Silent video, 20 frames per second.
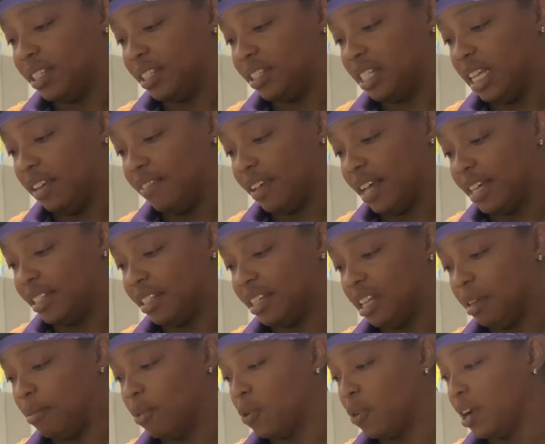to see if it has
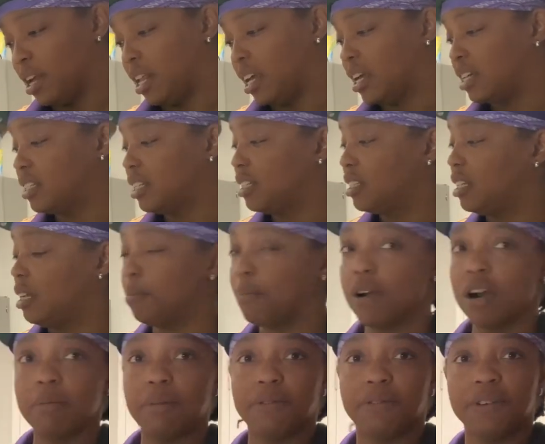any more in it, because see, a
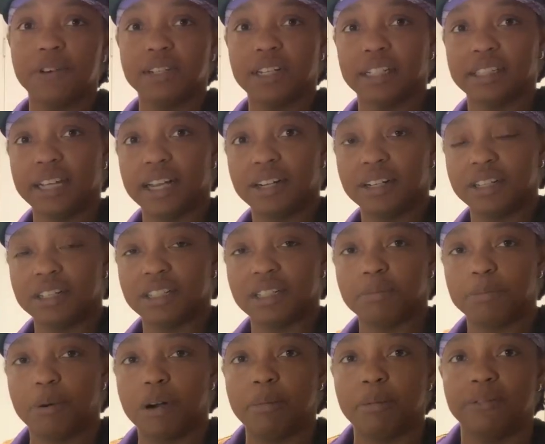part of me feels like there's
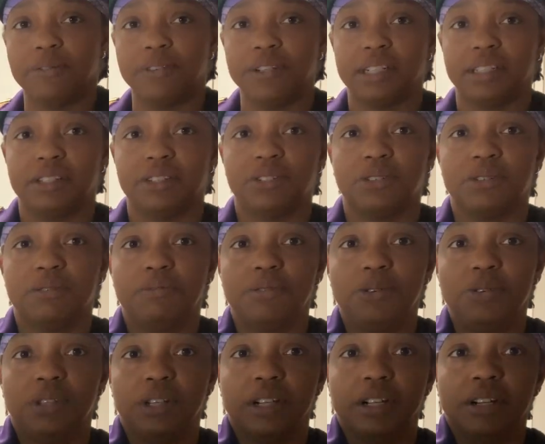part of me feels like there's still
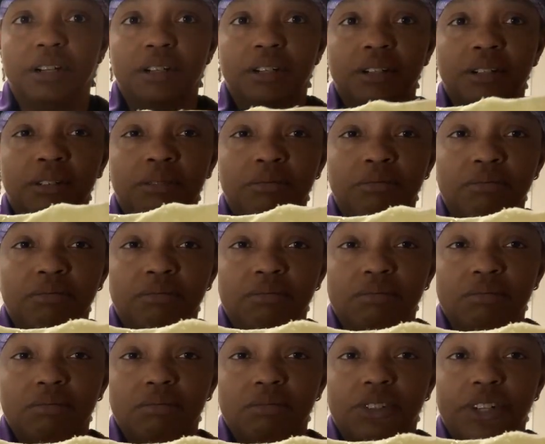food there,
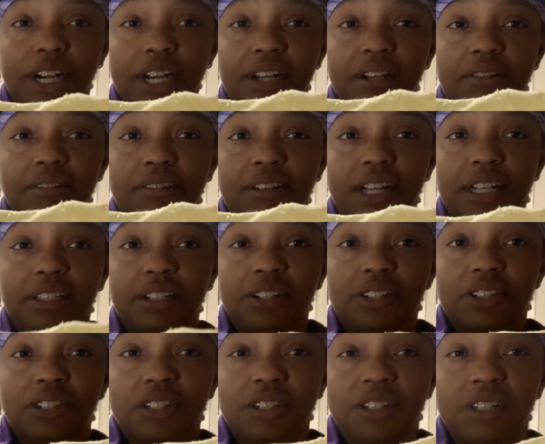right? Like there's
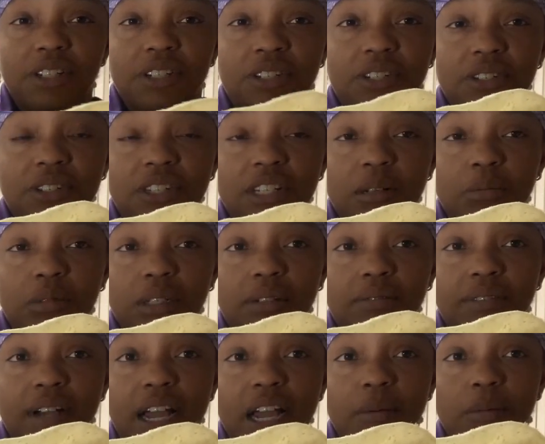still something
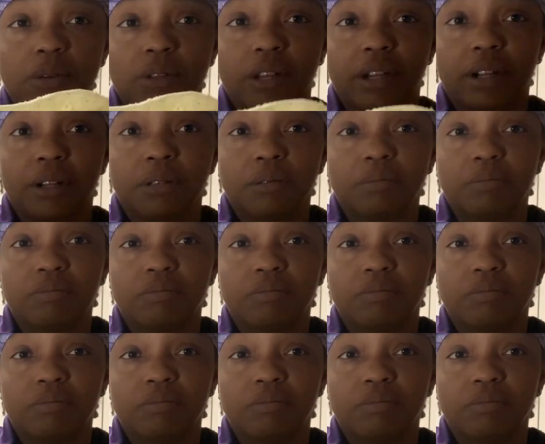viable there.